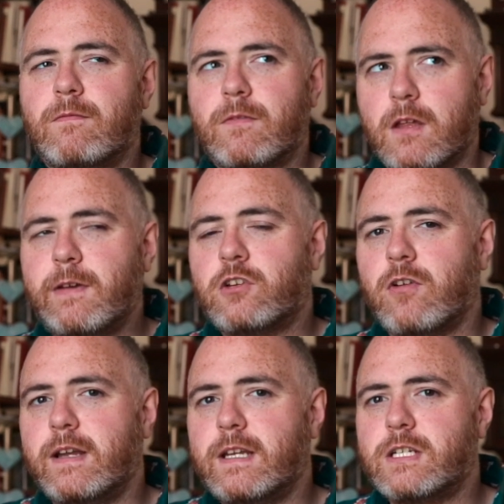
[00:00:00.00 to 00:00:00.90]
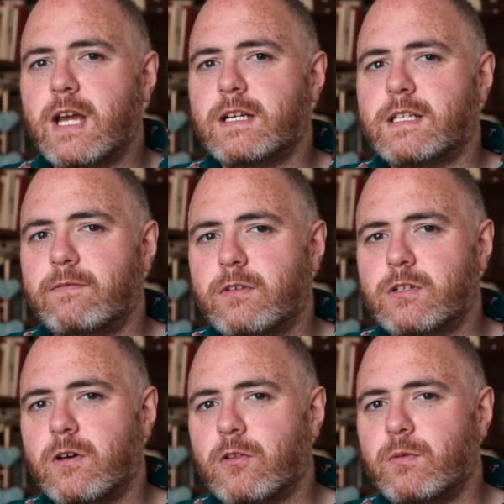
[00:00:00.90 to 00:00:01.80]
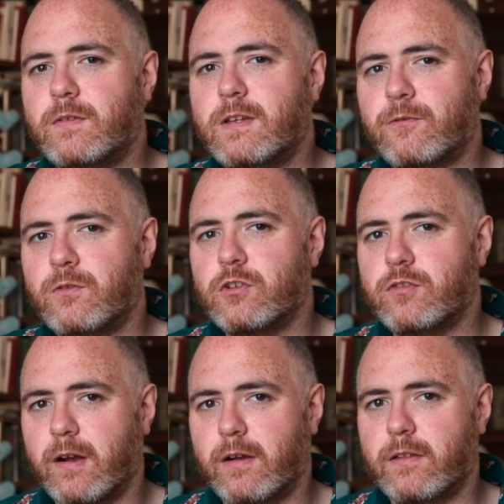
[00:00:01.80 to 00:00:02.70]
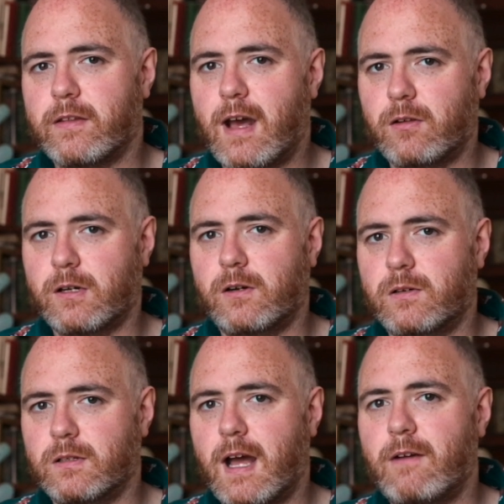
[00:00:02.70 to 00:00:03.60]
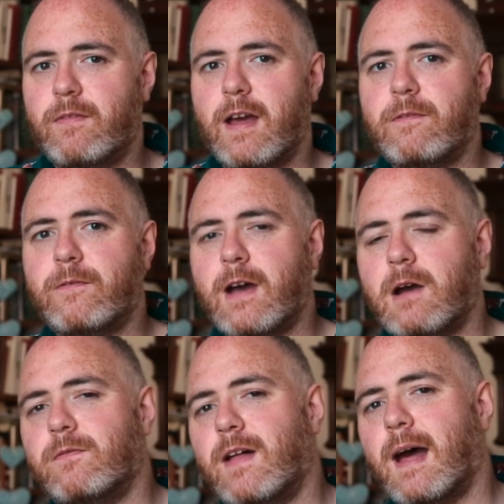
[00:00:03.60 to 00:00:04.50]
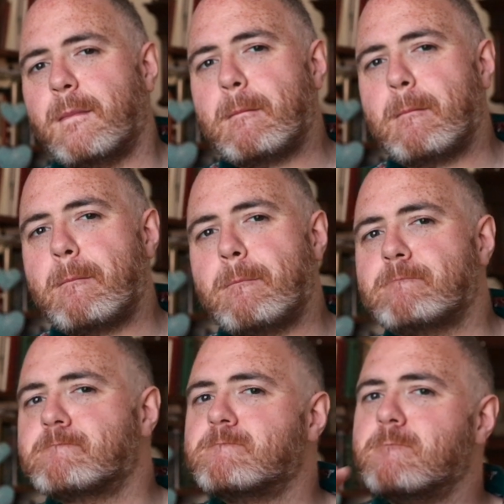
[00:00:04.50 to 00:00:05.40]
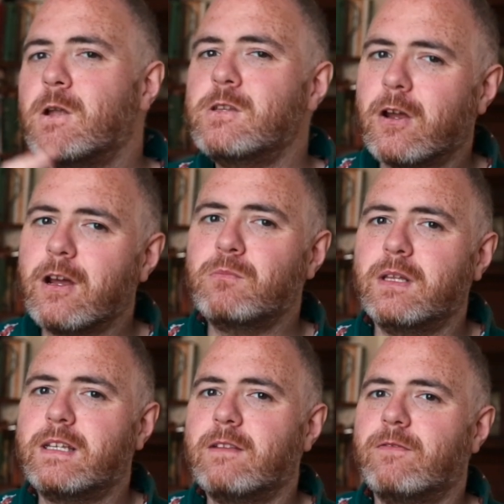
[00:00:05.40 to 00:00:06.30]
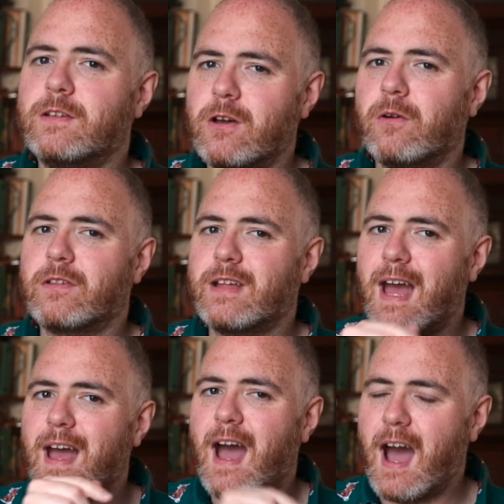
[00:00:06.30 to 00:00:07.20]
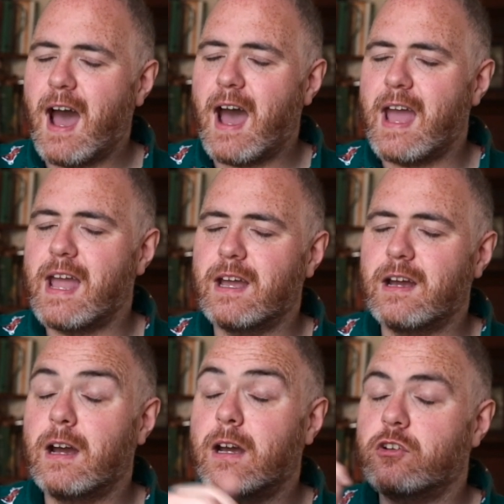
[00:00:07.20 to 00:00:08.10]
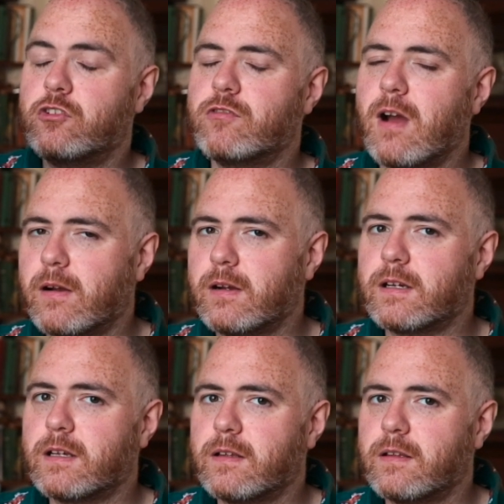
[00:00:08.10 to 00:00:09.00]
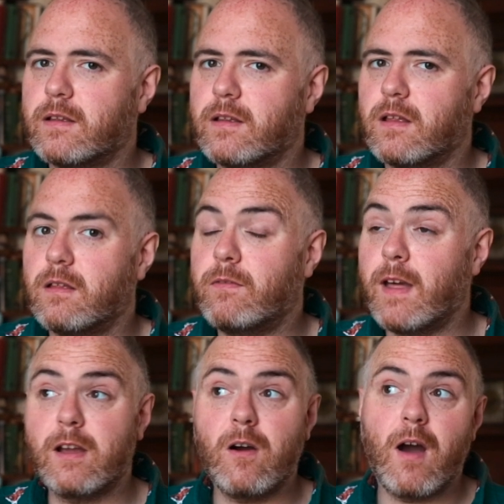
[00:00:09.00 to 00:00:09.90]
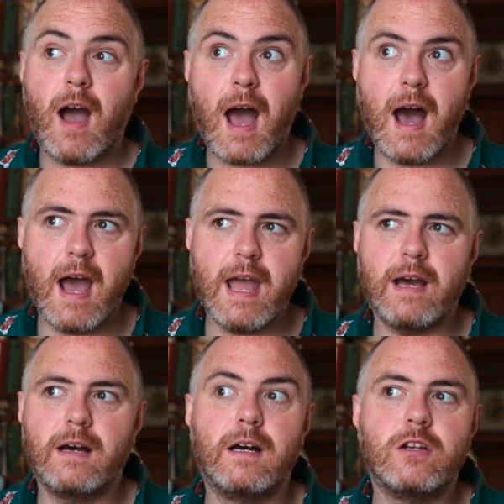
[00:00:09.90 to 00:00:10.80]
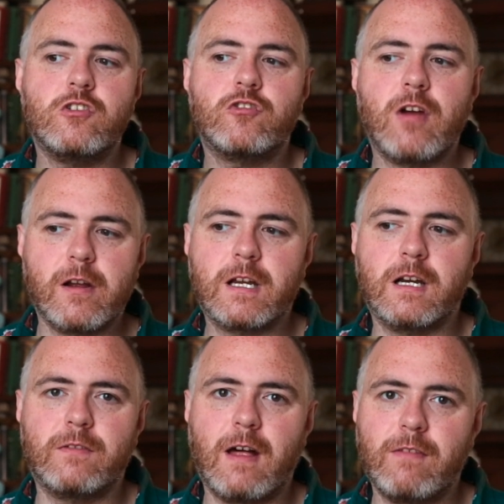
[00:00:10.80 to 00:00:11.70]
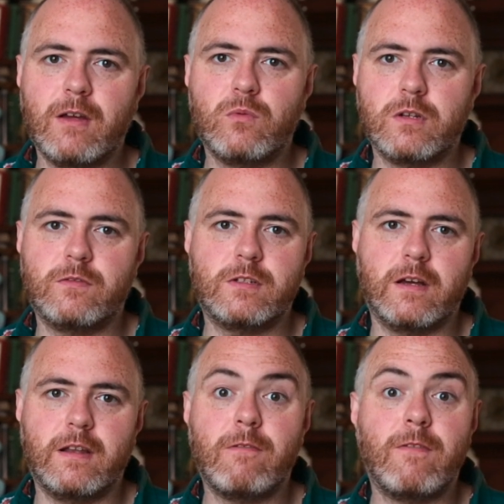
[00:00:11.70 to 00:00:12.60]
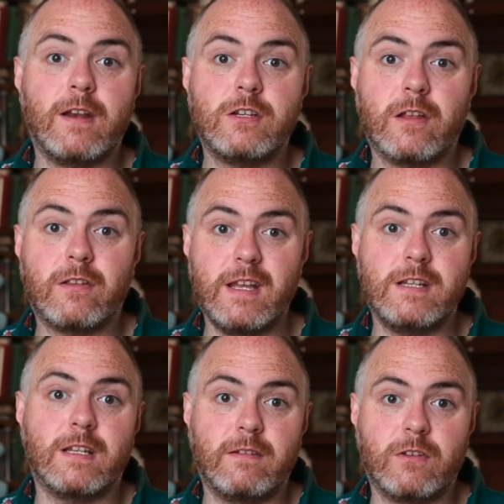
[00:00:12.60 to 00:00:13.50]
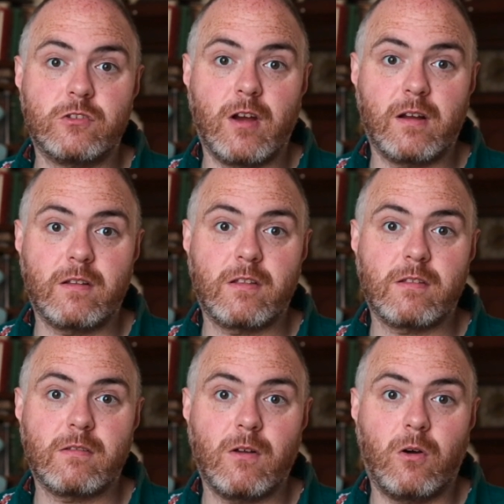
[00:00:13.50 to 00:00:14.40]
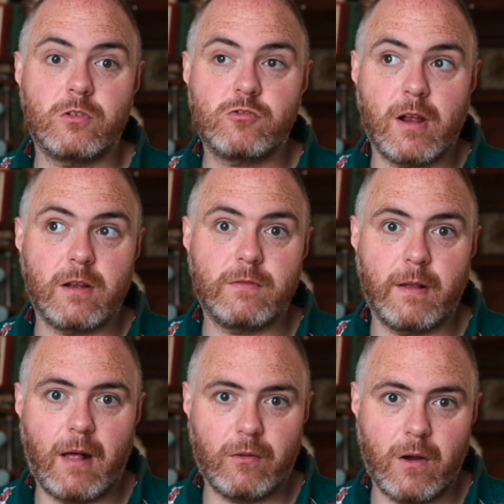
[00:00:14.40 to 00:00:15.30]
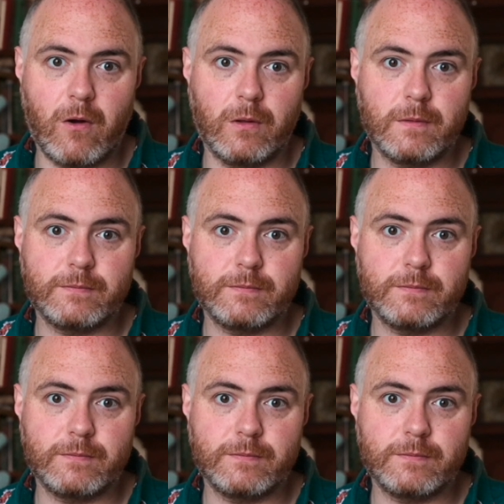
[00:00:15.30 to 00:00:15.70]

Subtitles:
So they tried injecting the dogs with different drugs and alcohol, and they found that not only did the dogs get high and drunk, they got higher and drunker than they would have done if they'd just eaten the drugs or drank the alcohol.